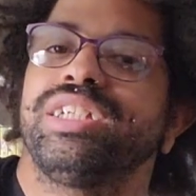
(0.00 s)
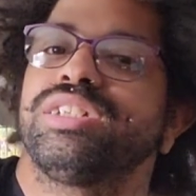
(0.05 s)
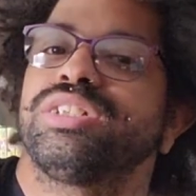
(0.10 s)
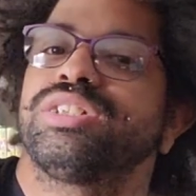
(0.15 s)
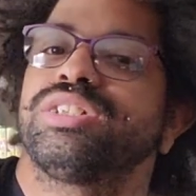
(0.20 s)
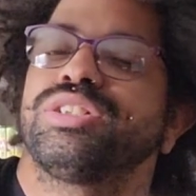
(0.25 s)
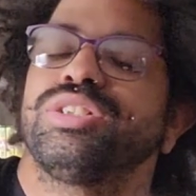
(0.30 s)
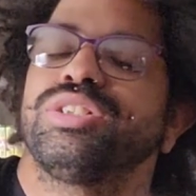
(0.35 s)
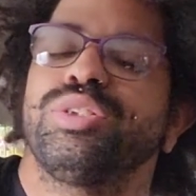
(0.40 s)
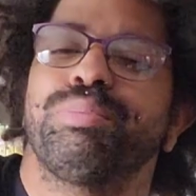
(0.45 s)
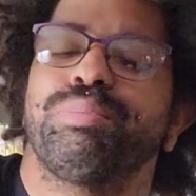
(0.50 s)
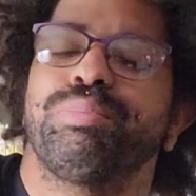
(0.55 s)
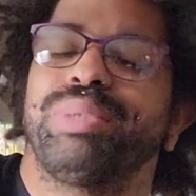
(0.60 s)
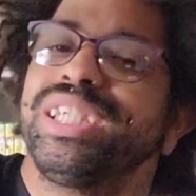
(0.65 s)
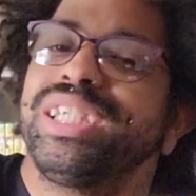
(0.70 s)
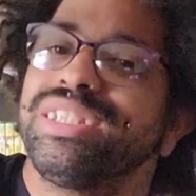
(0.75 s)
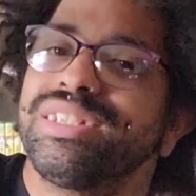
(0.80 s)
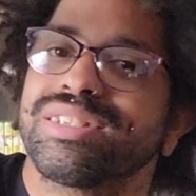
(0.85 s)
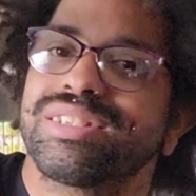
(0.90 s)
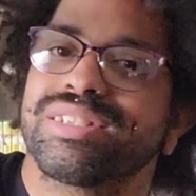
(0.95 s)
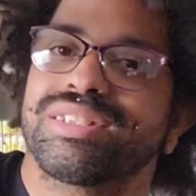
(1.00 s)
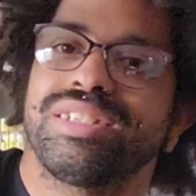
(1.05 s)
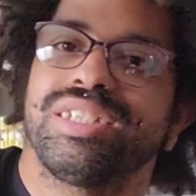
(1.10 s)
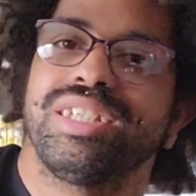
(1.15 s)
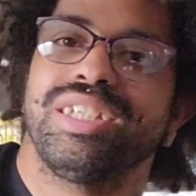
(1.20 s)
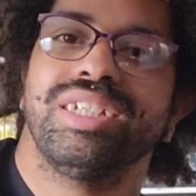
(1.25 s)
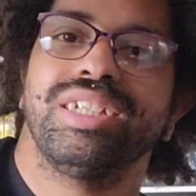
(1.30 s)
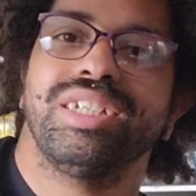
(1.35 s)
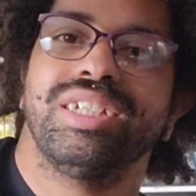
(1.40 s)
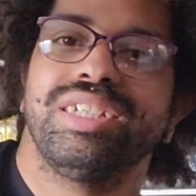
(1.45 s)
There's no peace
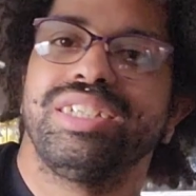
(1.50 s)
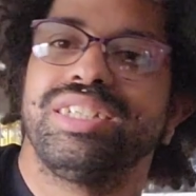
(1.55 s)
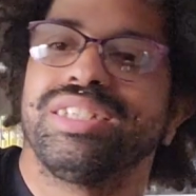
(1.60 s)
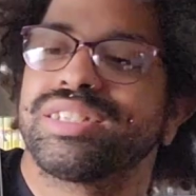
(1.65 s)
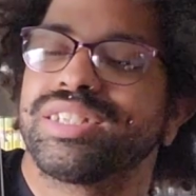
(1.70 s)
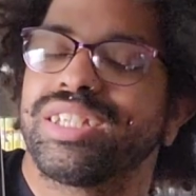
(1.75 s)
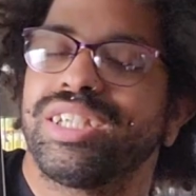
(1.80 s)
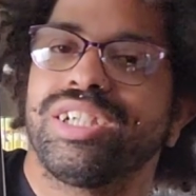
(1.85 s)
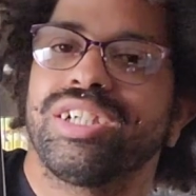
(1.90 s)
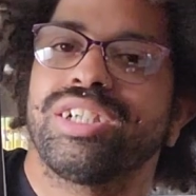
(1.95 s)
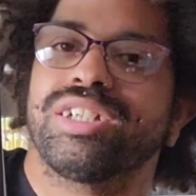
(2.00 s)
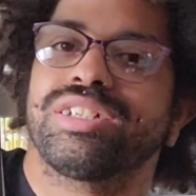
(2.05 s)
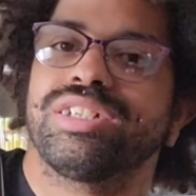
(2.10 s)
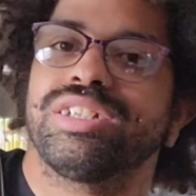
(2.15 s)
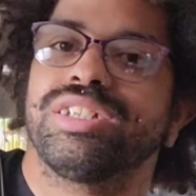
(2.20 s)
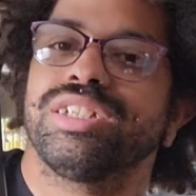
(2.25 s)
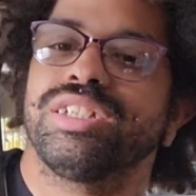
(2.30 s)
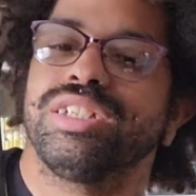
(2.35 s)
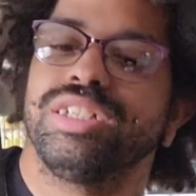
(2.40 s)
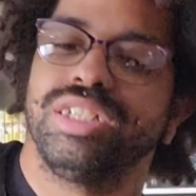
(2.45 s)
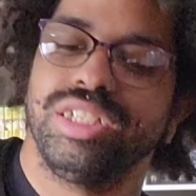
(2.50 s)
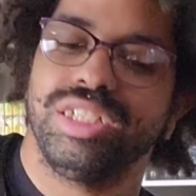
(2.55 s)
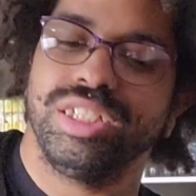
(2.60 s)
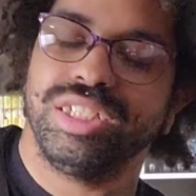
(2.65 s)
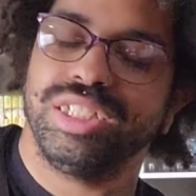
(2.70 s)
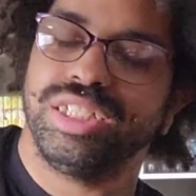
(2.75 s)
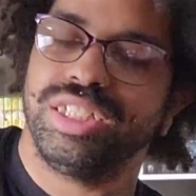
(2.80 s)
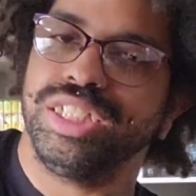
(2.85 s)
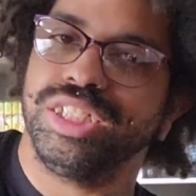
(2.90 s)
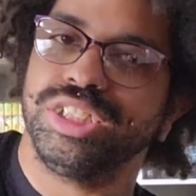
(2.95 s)
in his character.
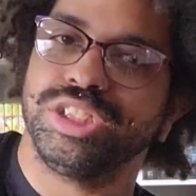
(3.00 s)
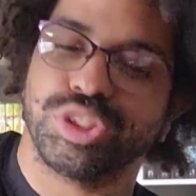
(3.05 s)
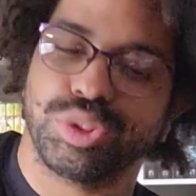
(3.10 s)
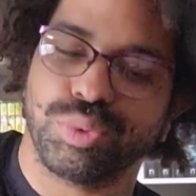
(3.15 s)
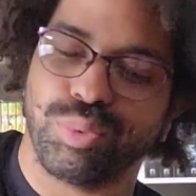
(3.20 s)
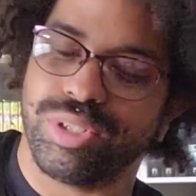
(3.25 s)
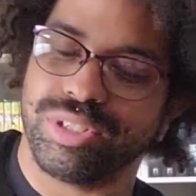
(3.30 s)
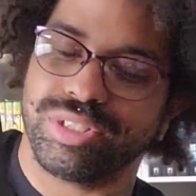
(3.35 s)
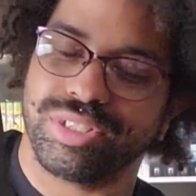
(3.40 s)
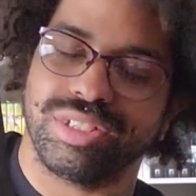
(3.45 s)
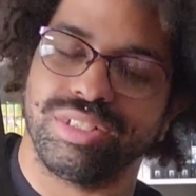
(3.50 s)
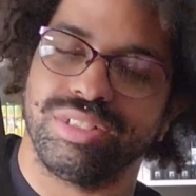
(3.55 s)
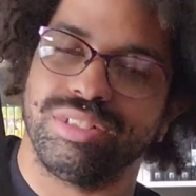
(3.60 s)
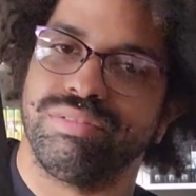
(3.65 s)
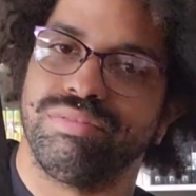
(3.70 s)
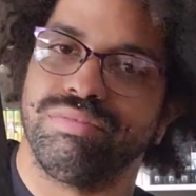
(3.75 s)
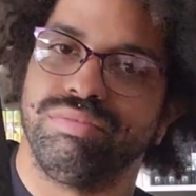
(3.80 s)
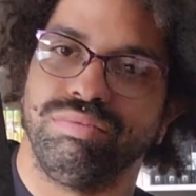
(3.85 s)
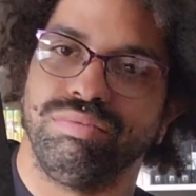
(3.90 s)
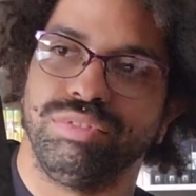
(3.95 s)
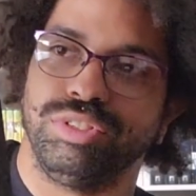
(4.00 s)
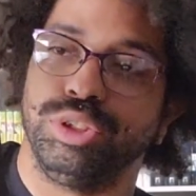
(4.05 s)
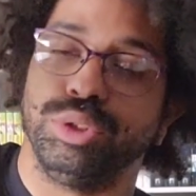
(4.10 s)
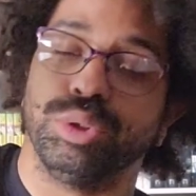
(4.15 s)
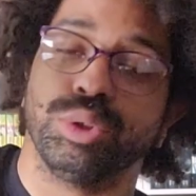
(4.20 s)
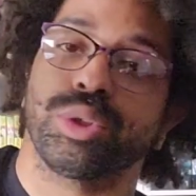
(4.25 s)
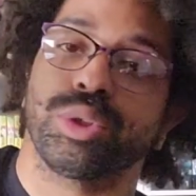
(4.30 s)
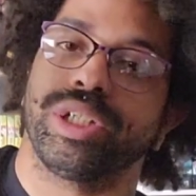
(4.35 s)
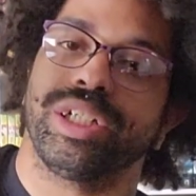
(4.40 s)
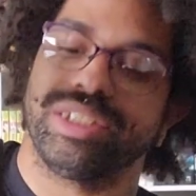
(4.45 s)
He just wants to do
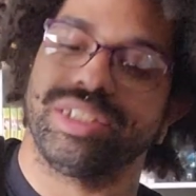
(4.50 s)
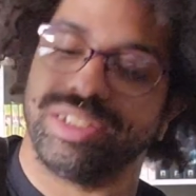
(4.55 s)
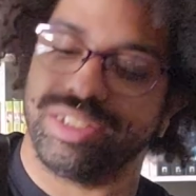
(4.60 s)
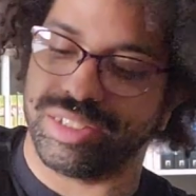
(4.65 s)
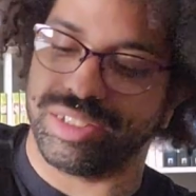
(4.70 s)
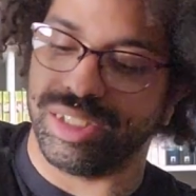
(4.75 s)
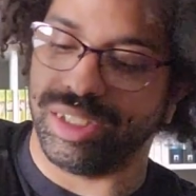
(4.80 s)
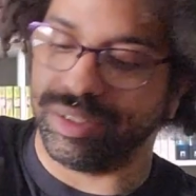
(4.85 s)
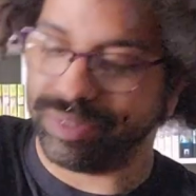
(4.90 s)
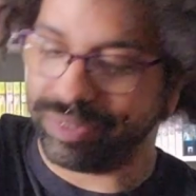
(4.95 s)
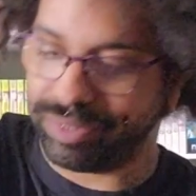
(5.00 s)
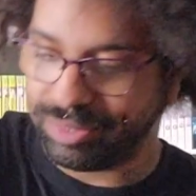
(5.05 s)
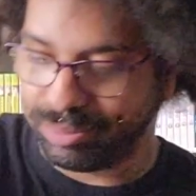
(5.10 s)
crazy stuff.